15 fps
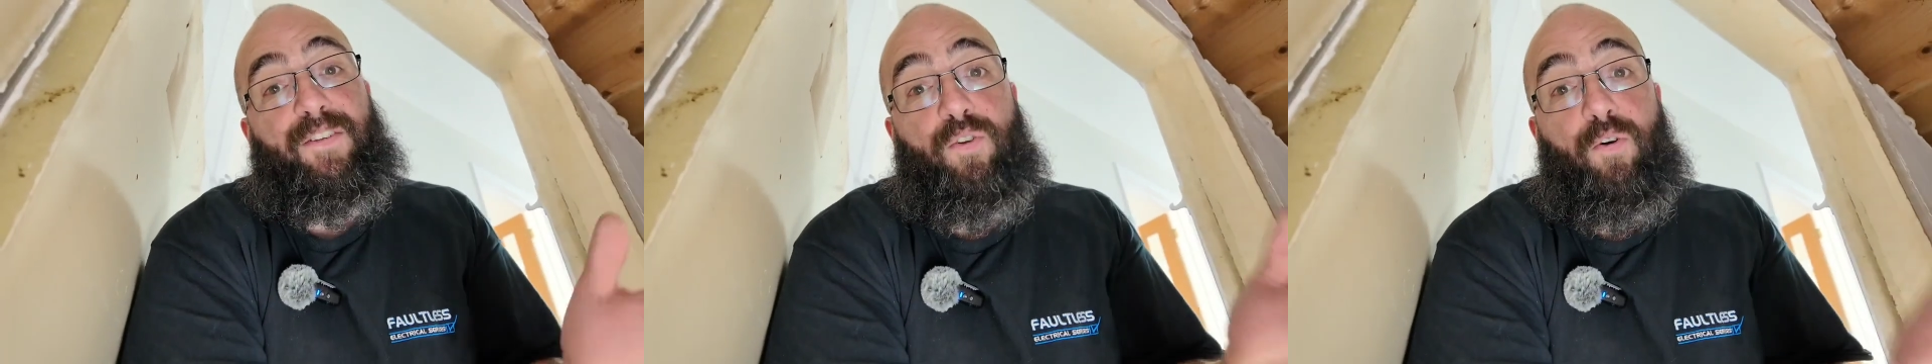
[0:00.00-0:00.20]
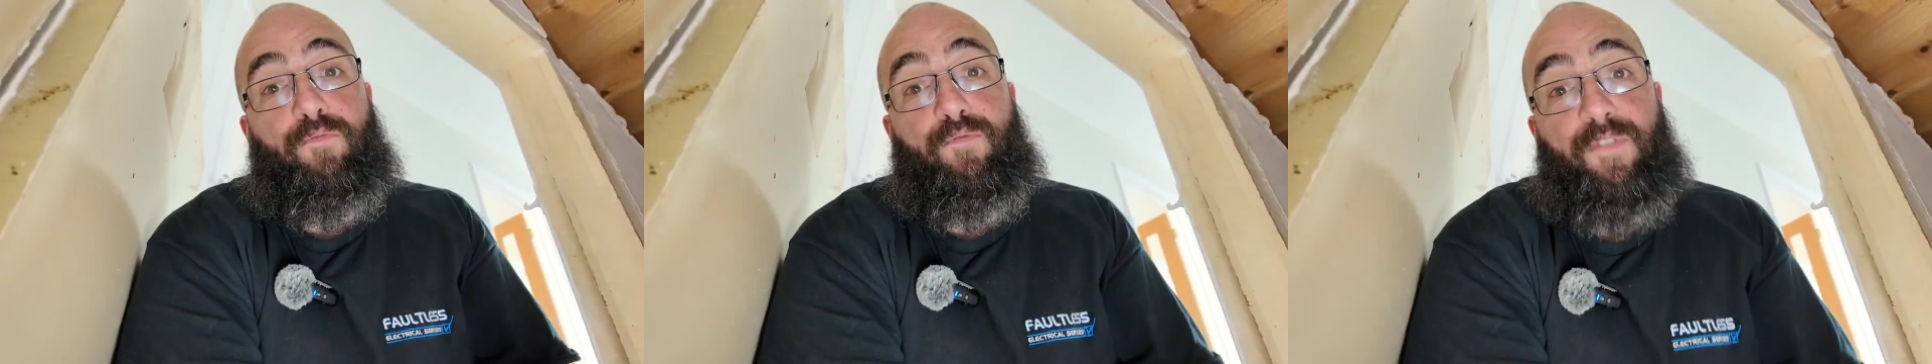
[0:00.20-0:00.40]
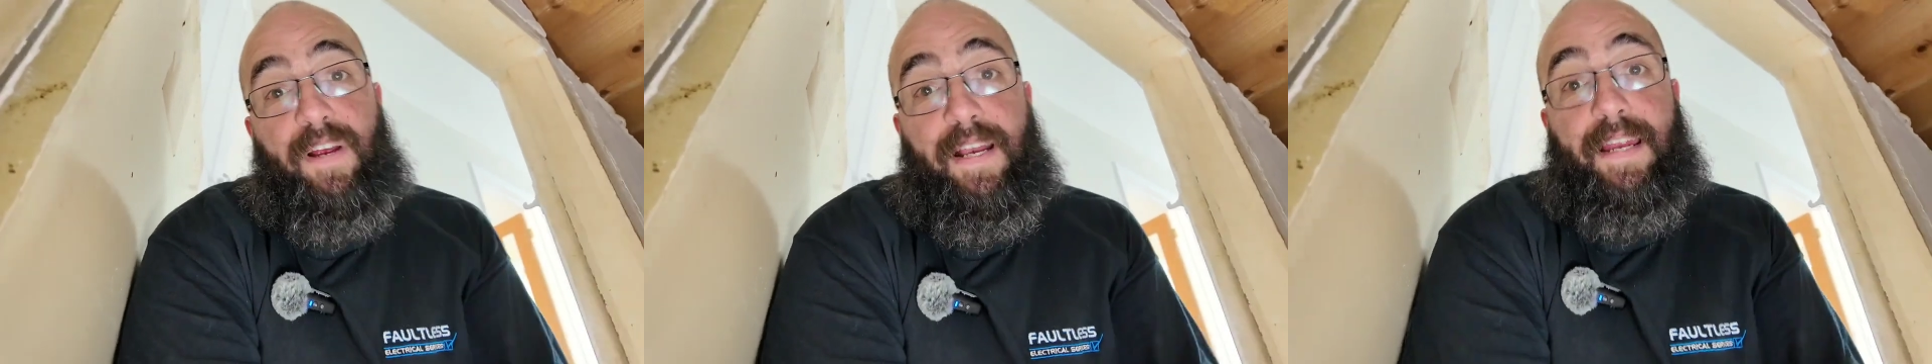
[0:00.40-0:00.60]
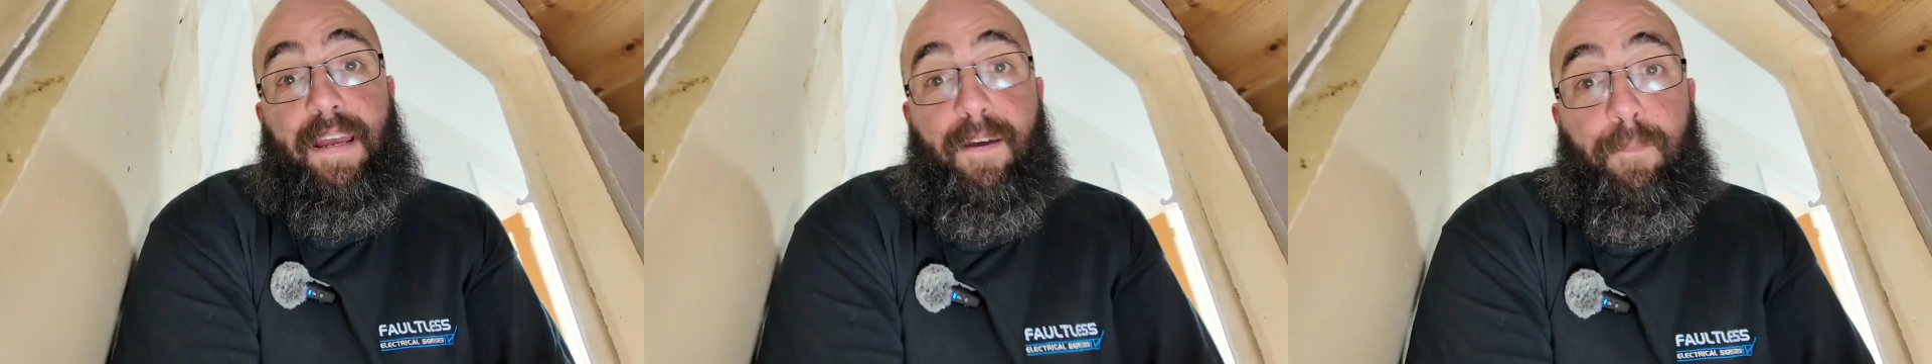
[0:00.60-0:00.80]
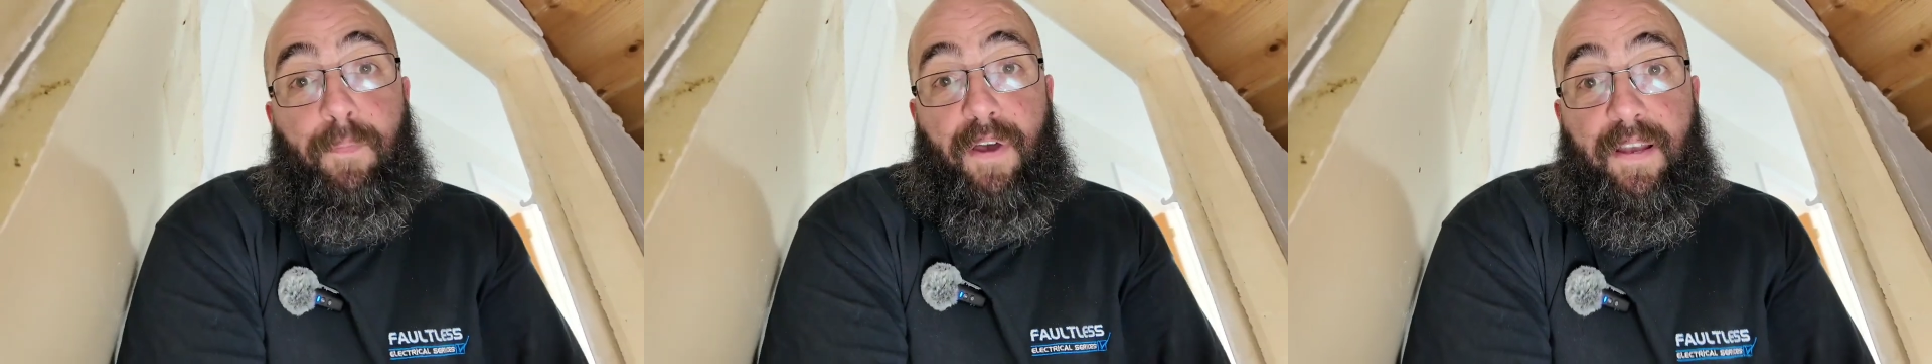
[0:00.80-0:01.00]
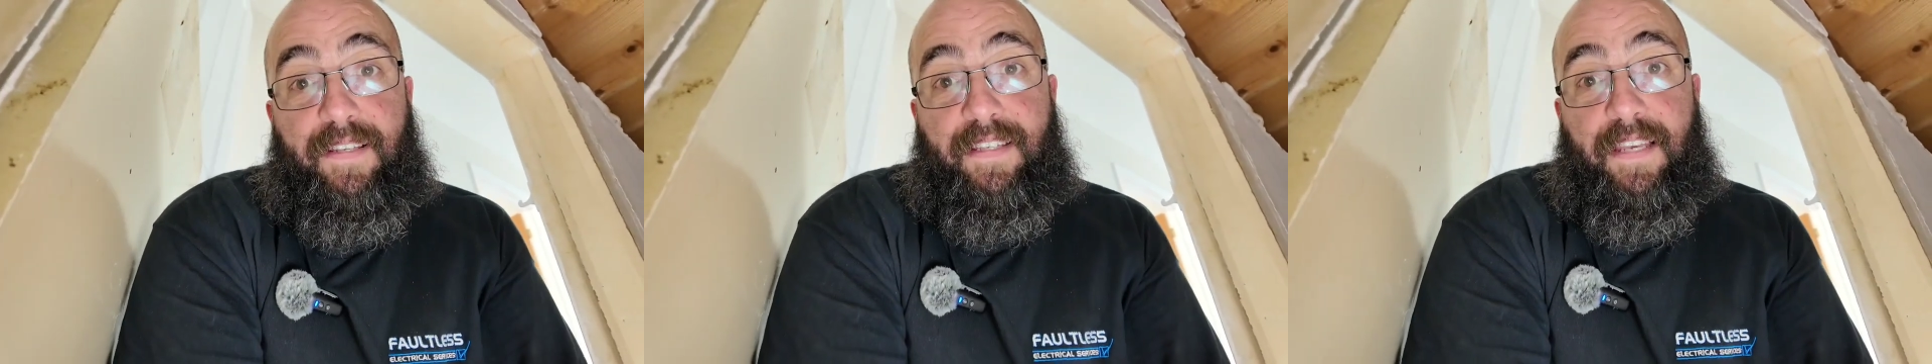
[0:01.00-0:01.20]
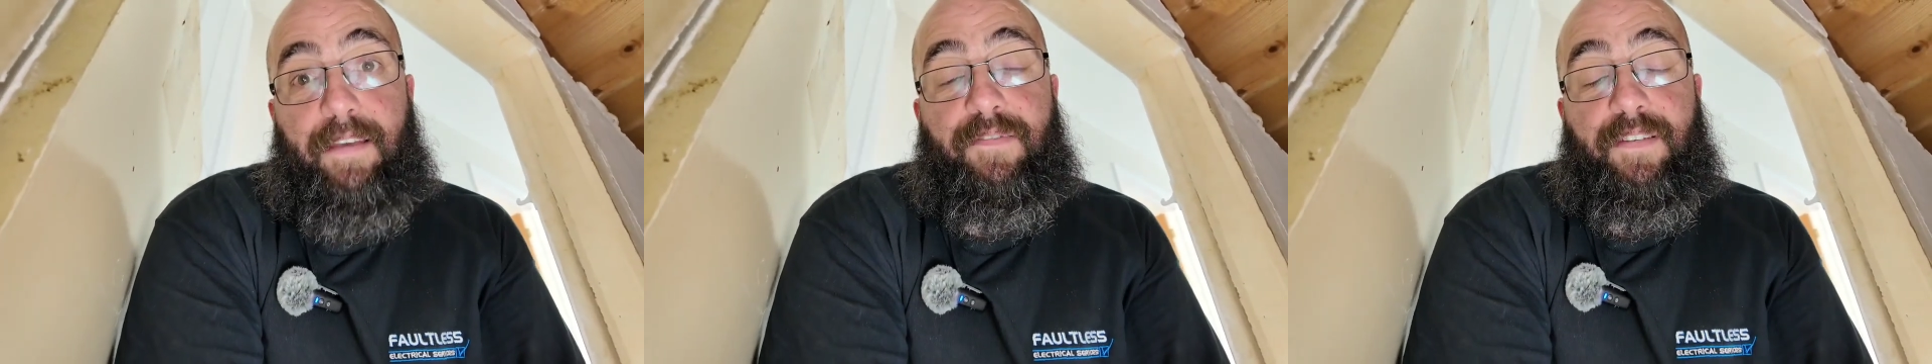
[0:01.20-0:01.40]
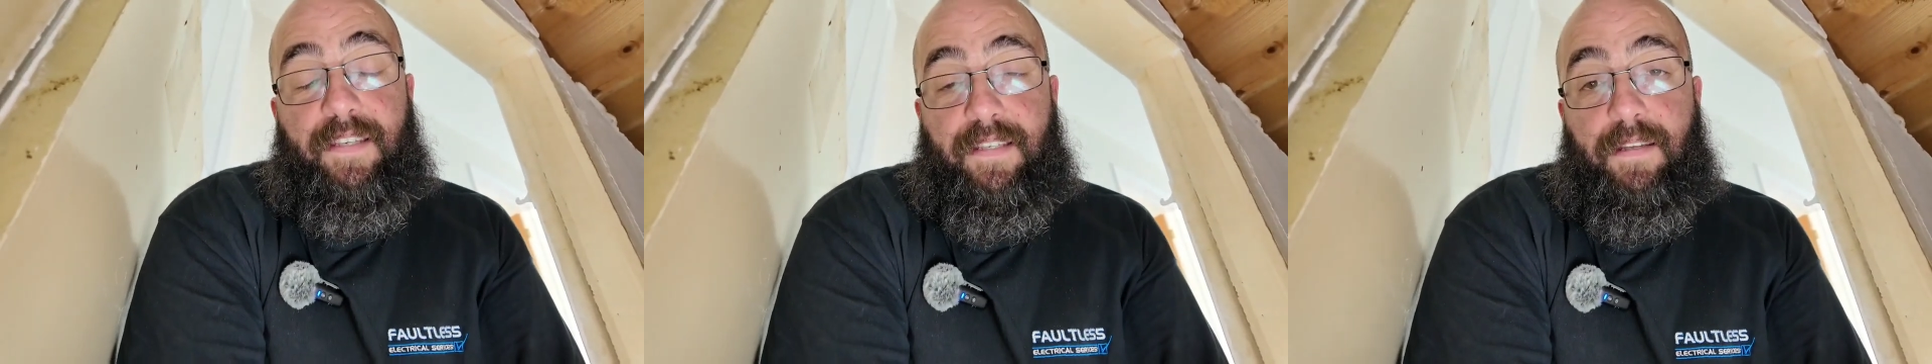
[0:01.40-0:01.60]
there's not really a, a,
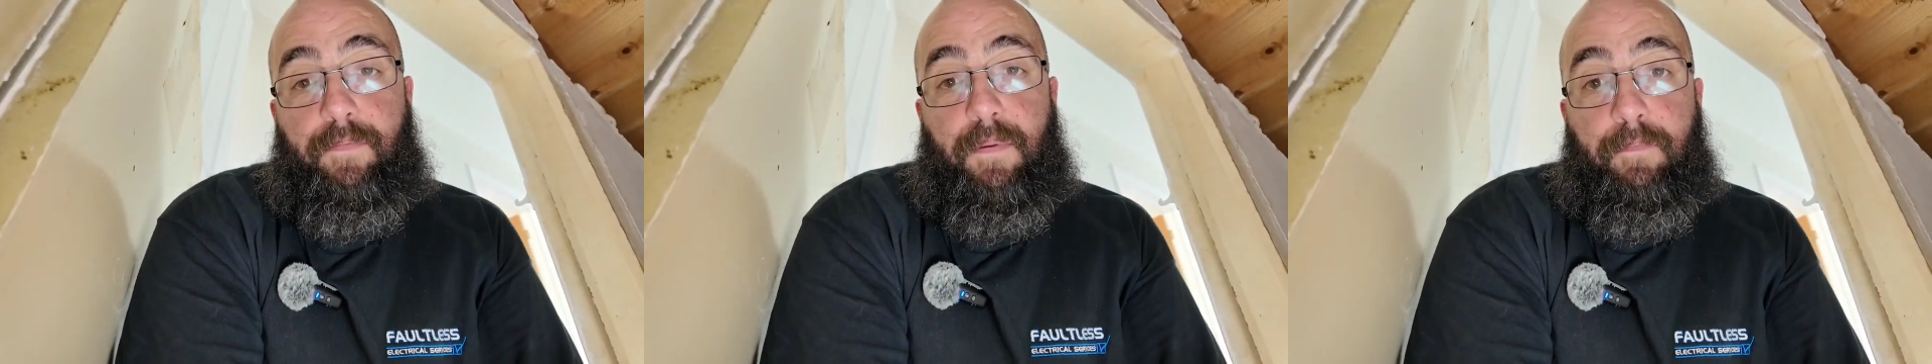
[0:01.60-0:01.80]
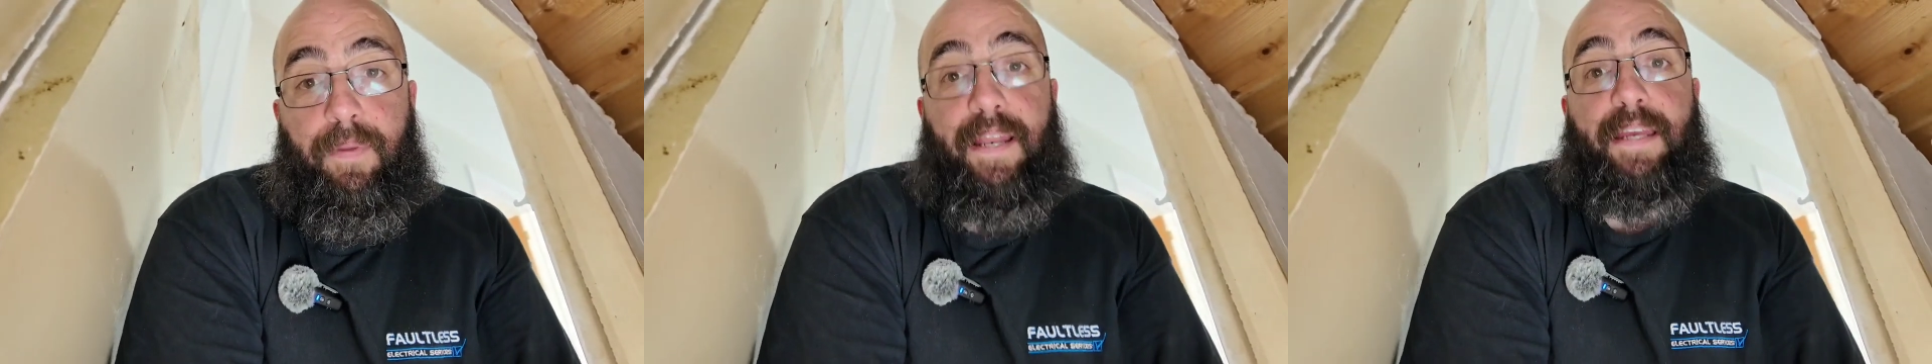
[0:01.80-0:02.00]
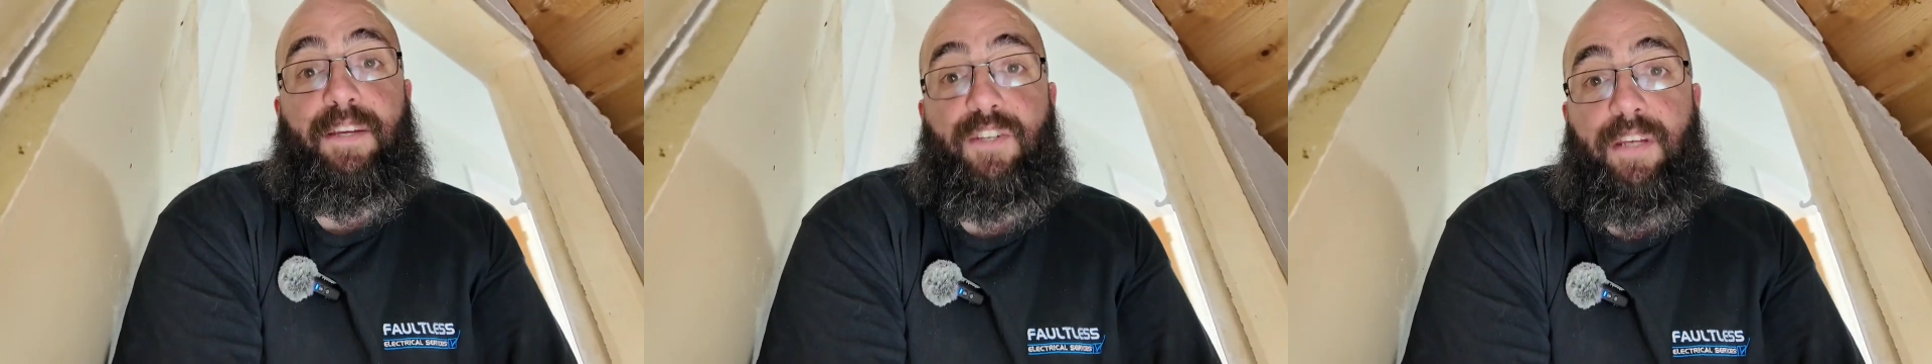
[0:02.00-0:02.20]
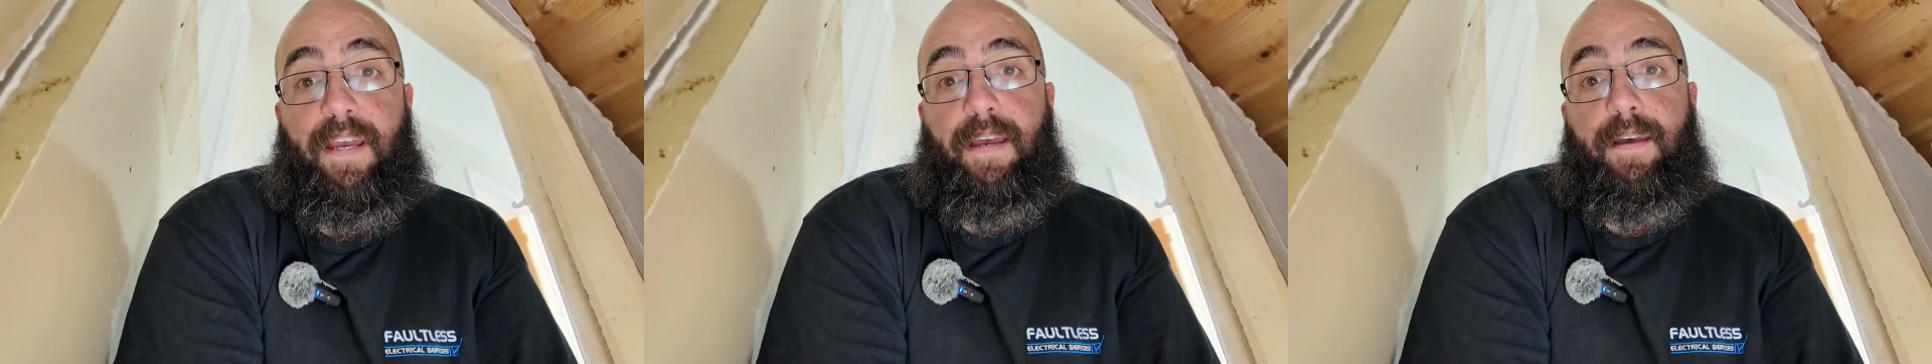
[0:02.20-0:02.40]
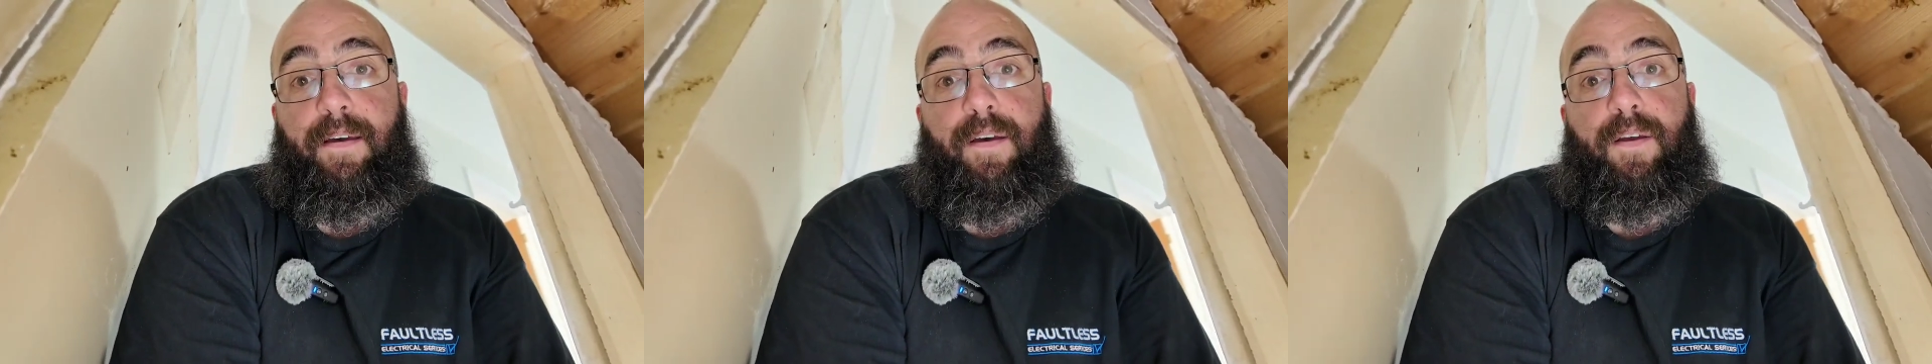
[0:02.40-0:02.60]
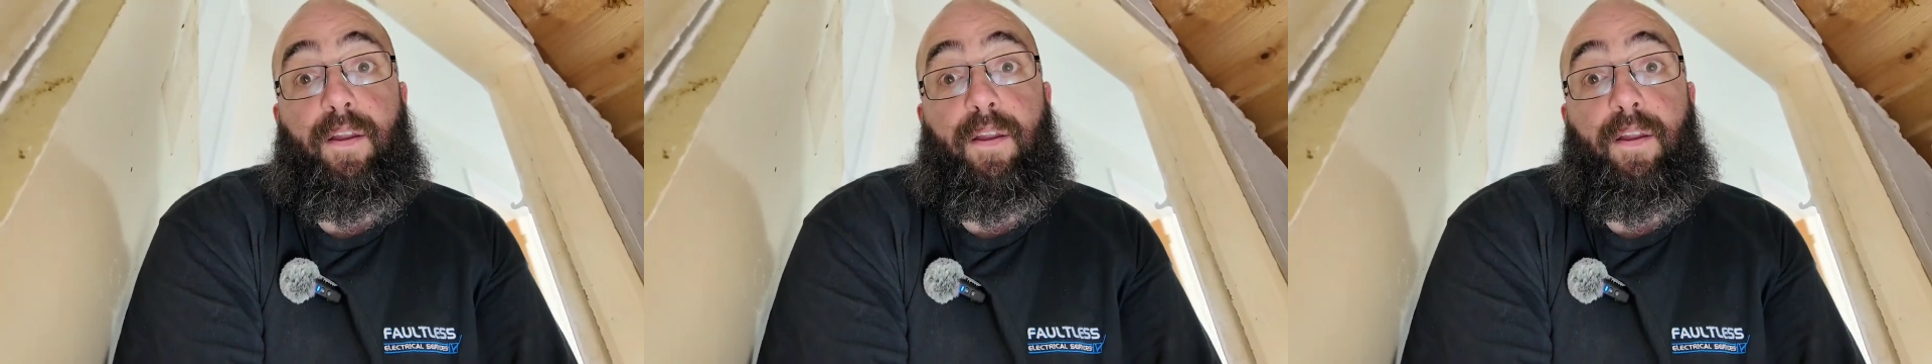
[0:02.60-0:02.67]
safe system in place yet,